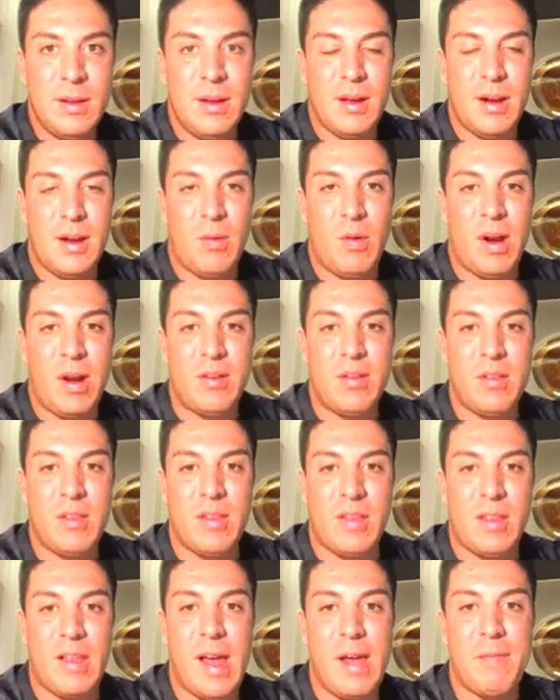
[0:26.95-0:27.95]
And I want to do
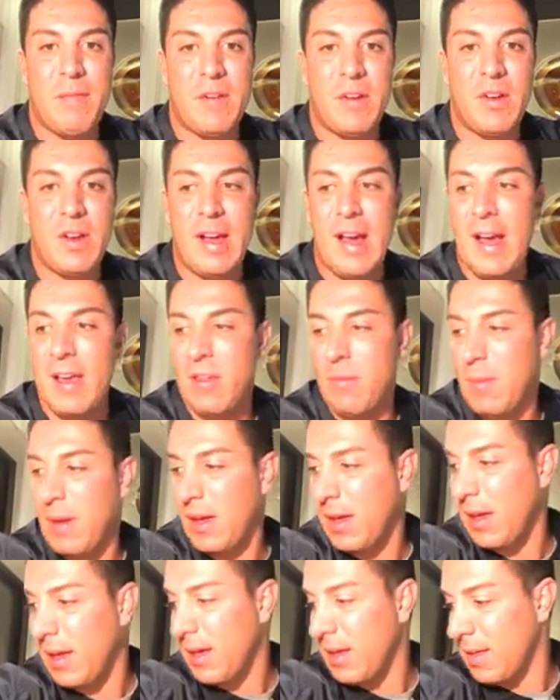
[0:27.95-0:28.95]
this live for you guys
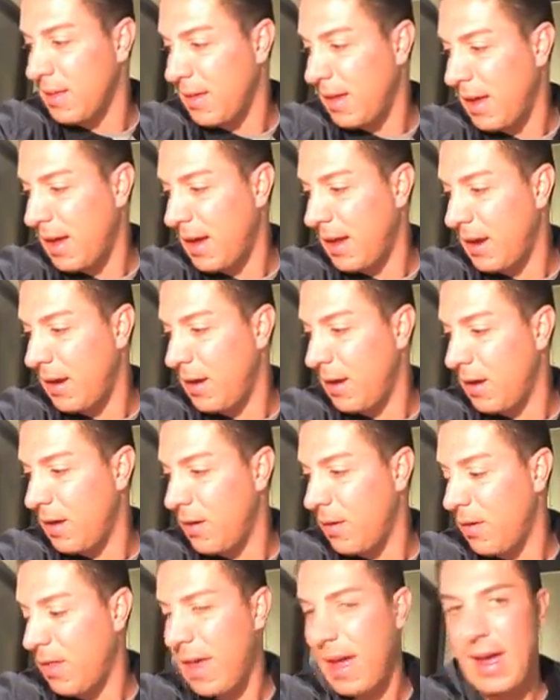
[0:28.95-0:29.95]
because I
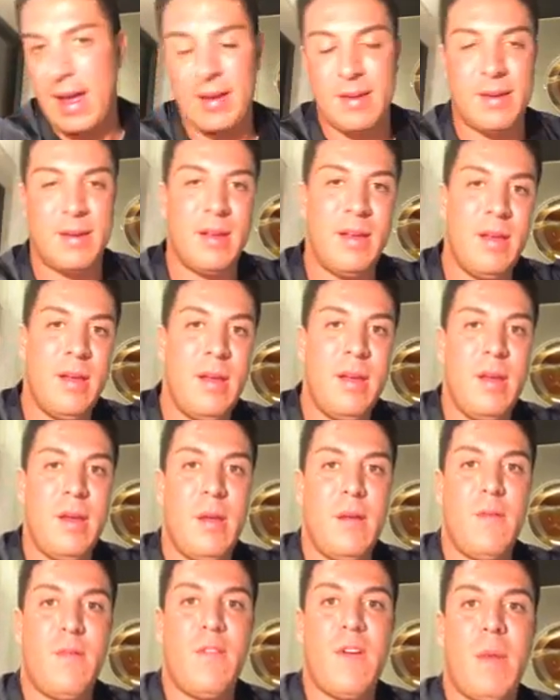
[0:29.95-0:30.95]
know that
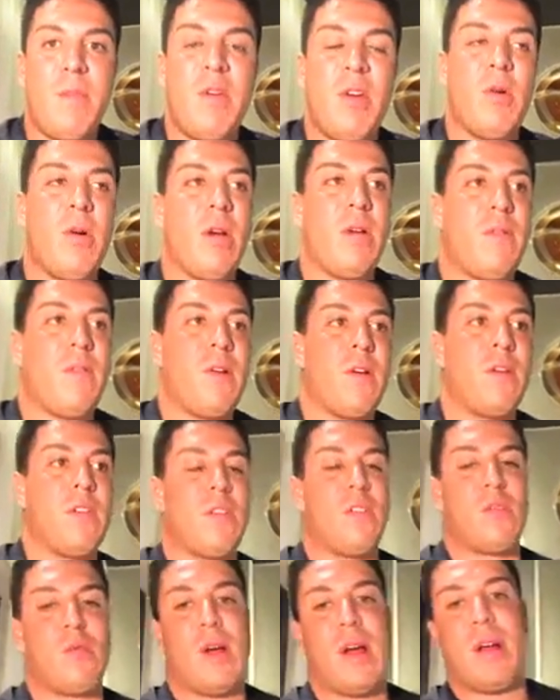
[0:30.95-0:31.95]
February
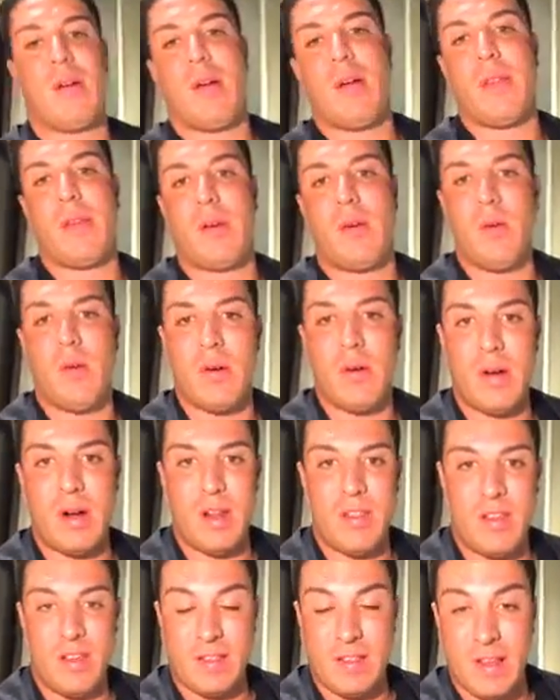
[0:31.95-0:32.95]
1st is right around the corner,
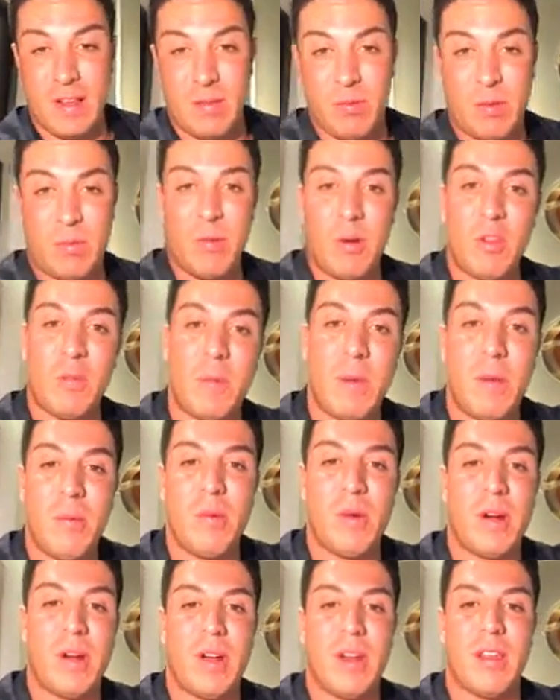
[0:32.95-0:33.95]
and I think that's when most
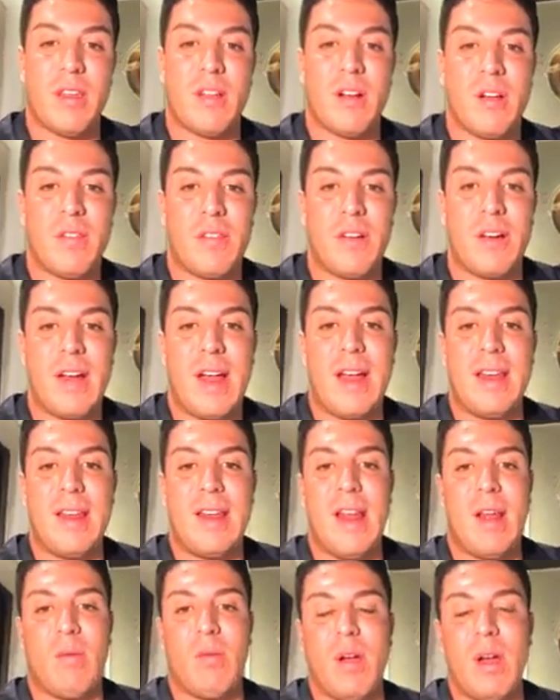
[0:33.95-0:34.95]
people are going to start their
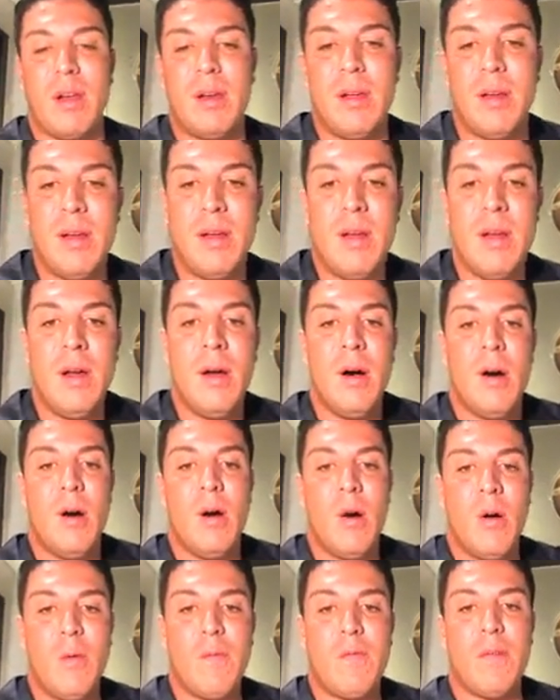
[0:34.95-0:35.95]
90 day run.
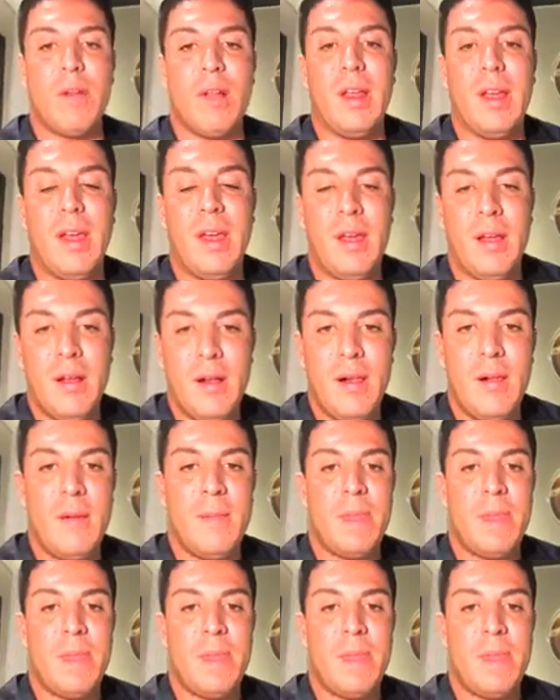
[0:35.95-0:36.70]
Hopefully,